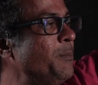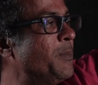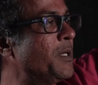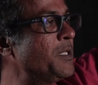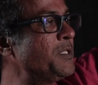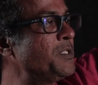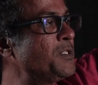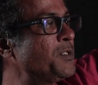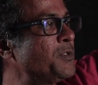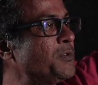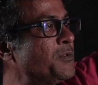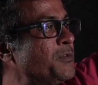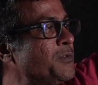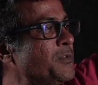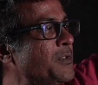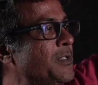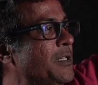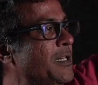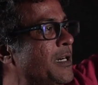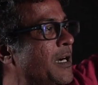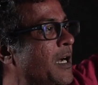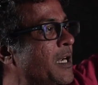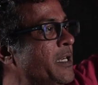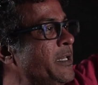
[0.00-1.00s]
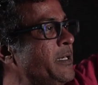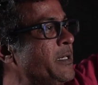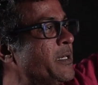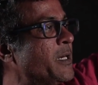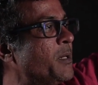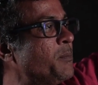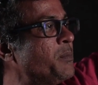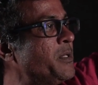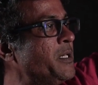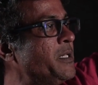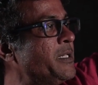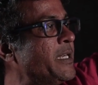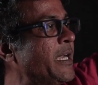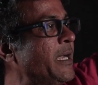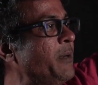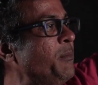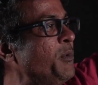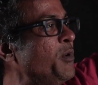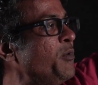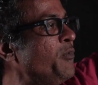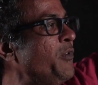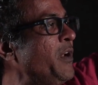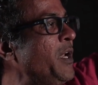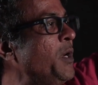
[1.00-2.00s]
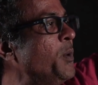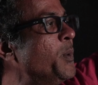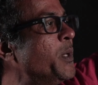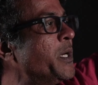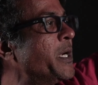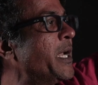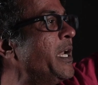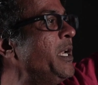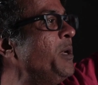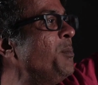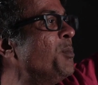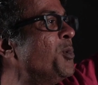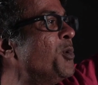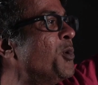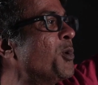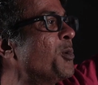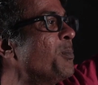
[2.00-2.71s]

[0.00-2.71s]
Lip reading: months of uninterrupted time to fieldwork anymore.